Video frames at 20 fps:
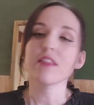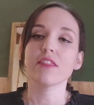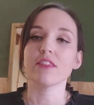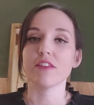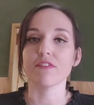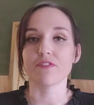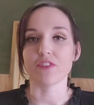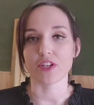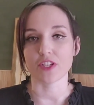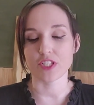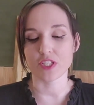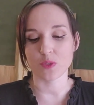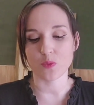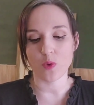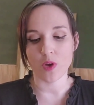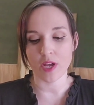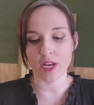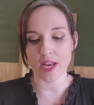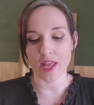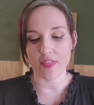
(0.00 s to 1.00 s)
The first
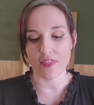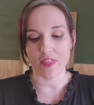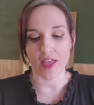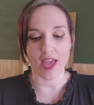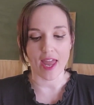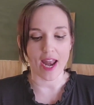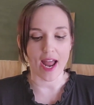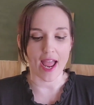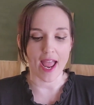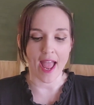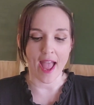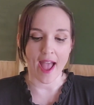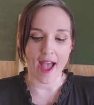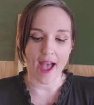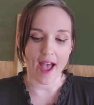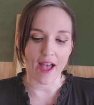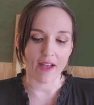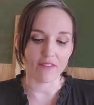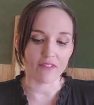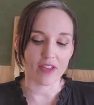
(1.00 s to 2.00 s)
one that I
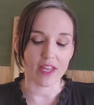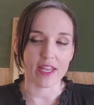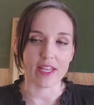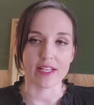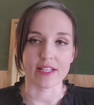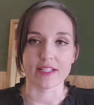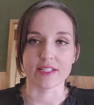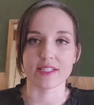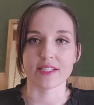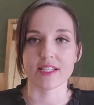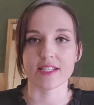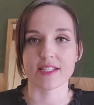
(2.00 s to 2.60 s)
have is